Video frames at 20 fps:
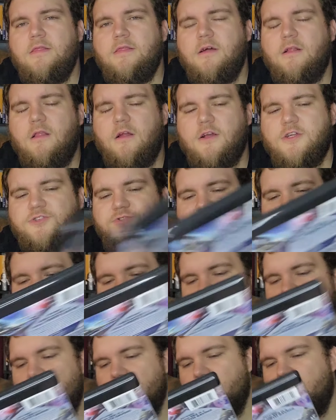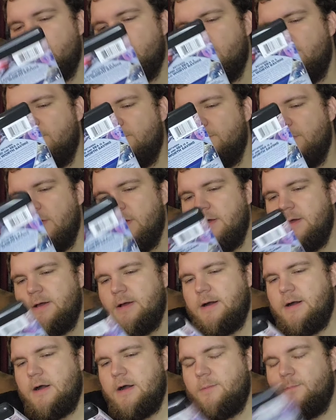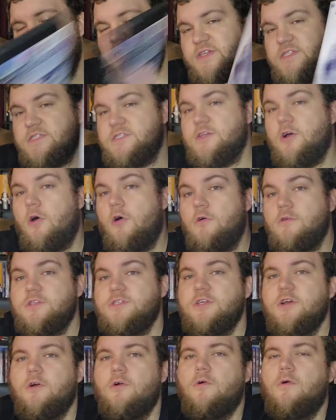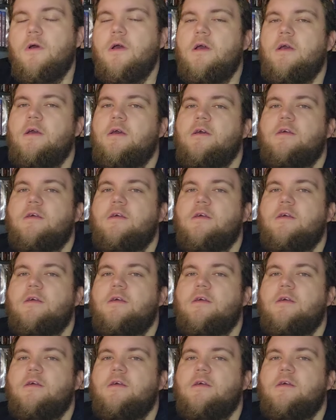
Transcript: the luxury of our own home. Um, this is also...